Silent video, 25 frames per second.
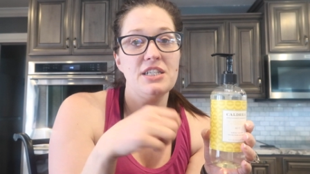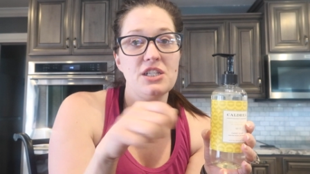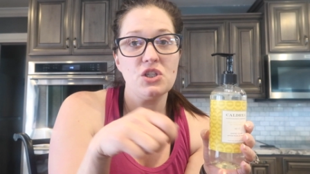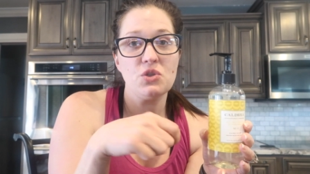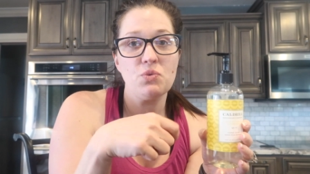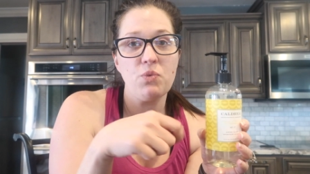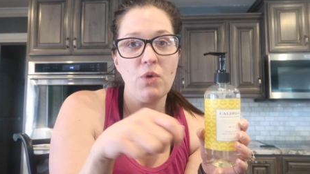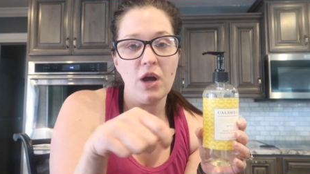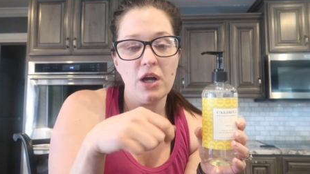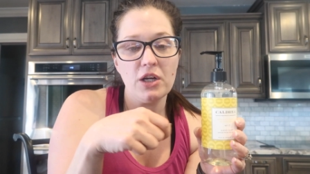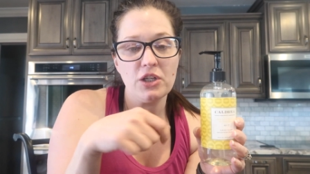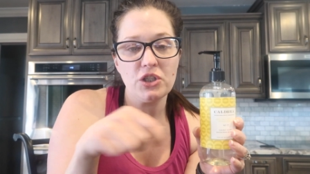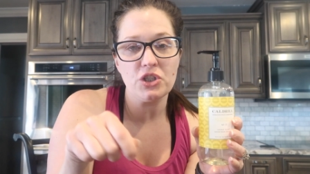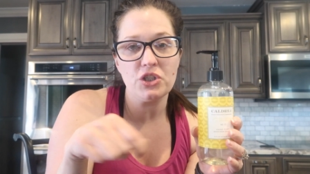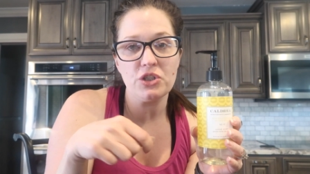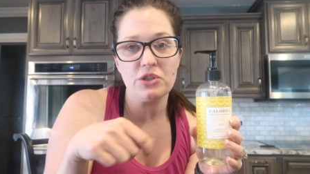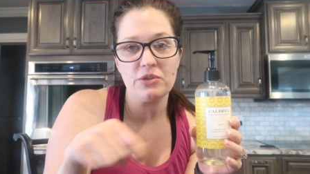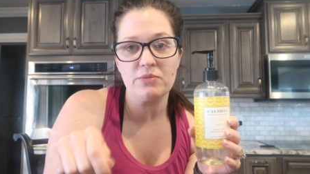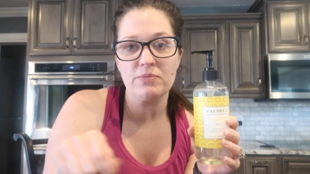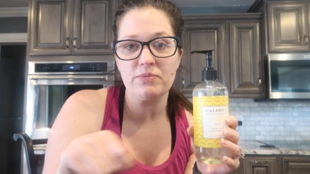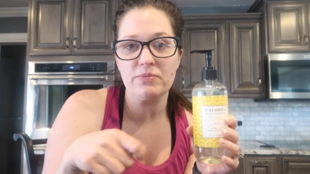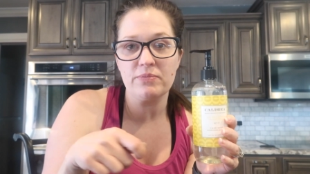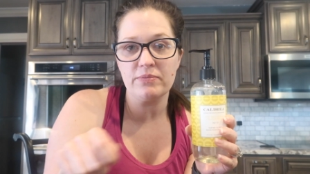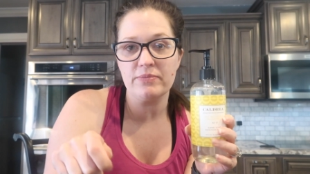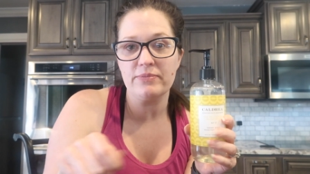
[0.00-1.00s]

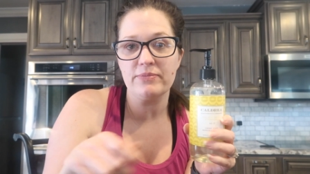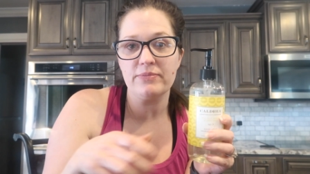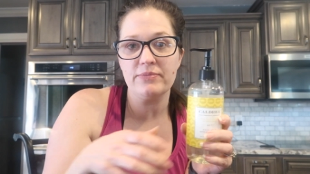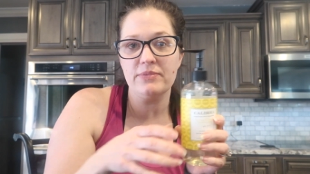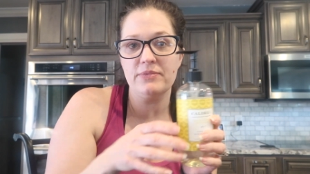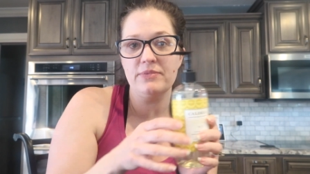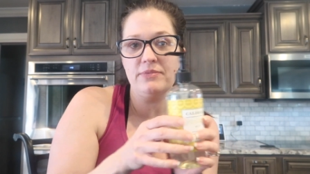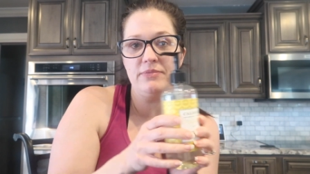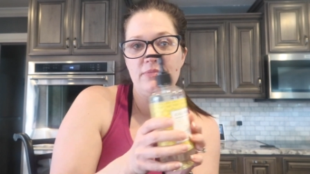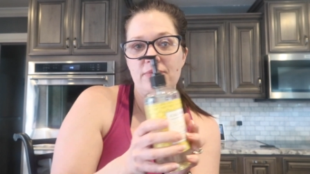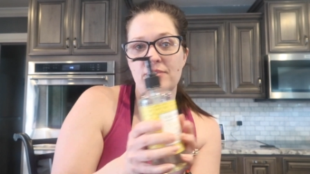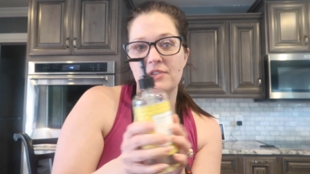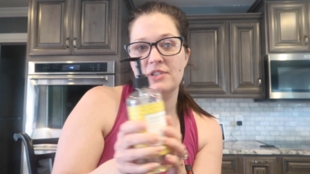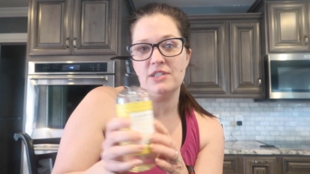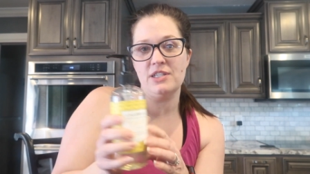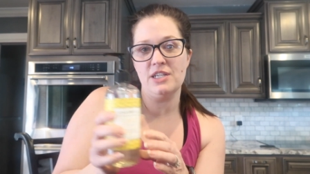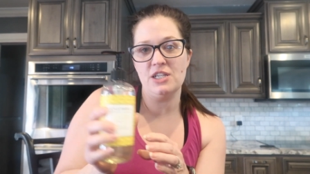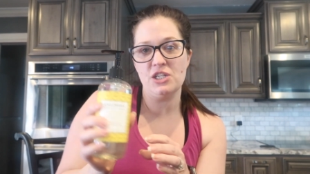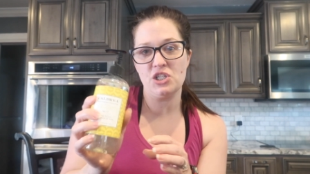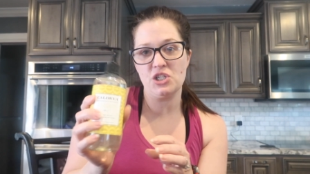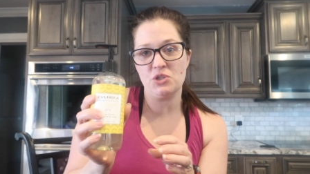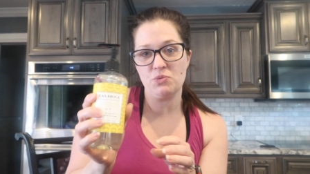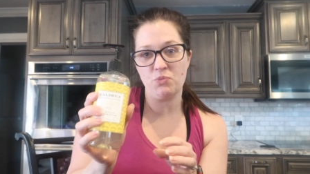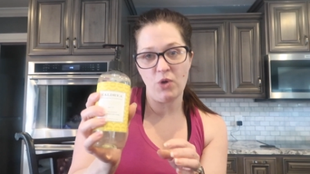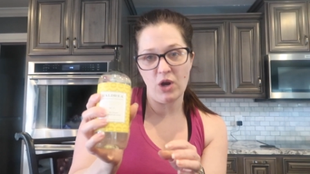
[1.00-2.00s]
dishwash,
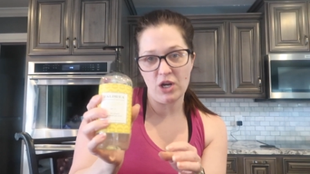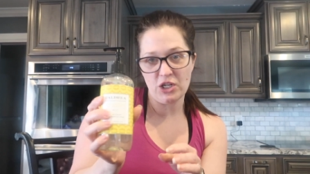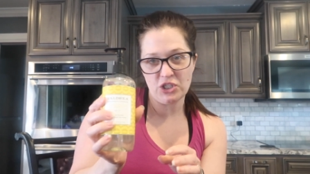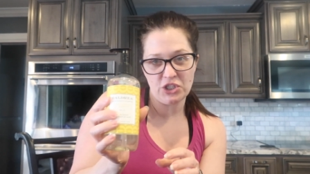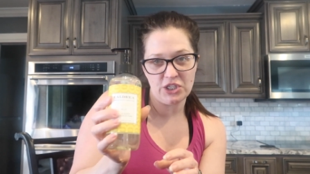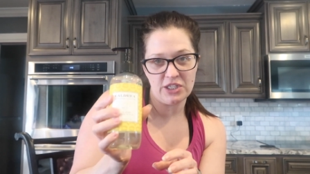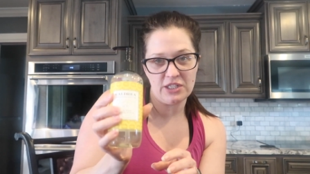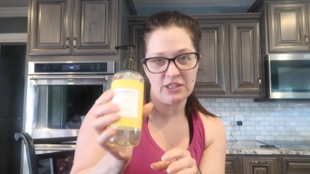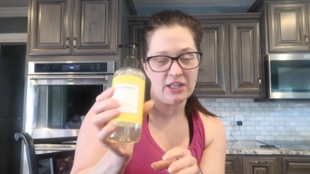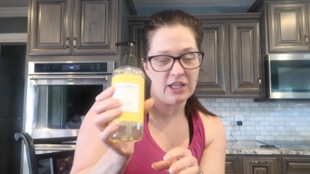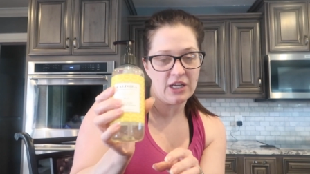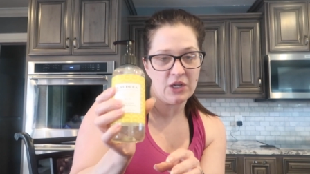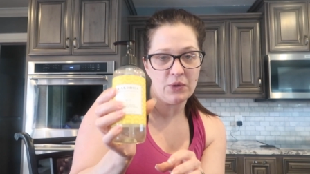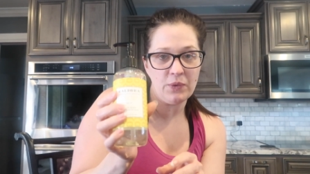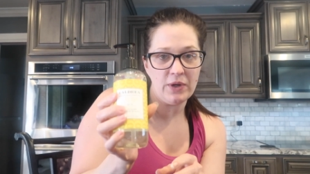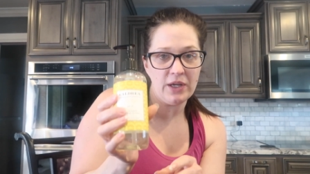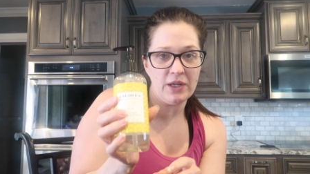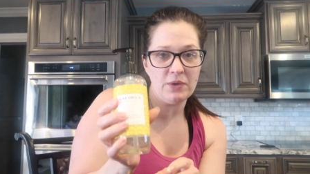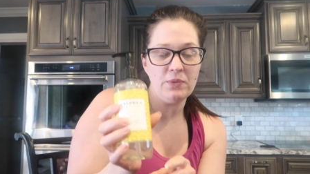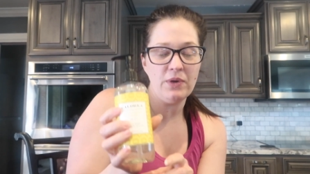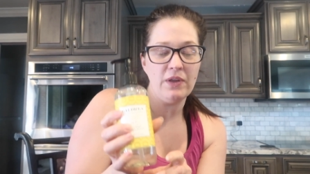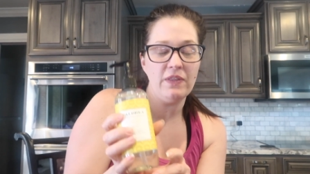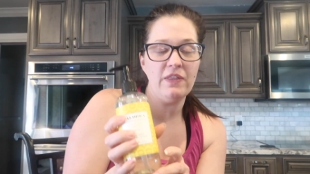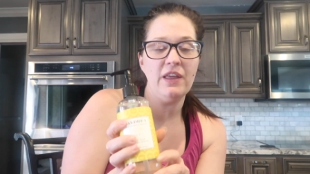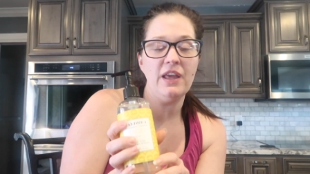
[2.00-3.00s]
dishwashing
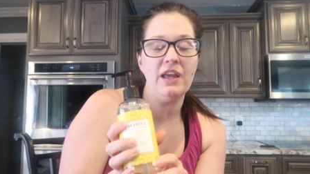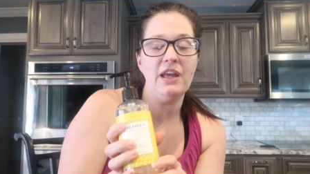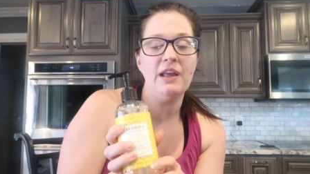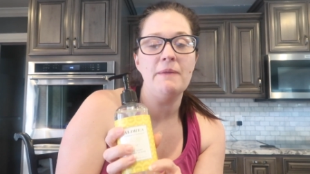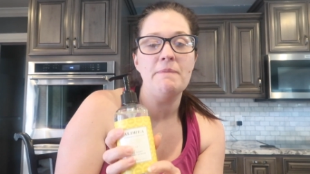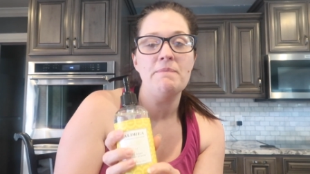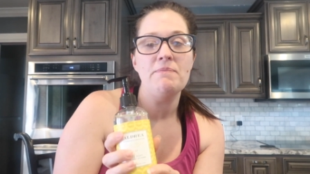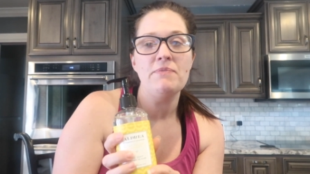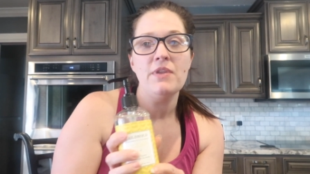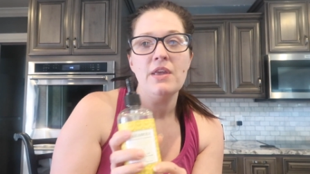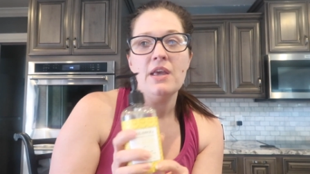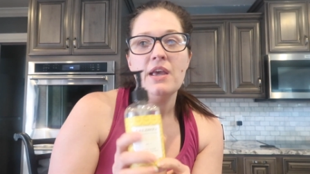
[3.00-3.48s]
liquid with it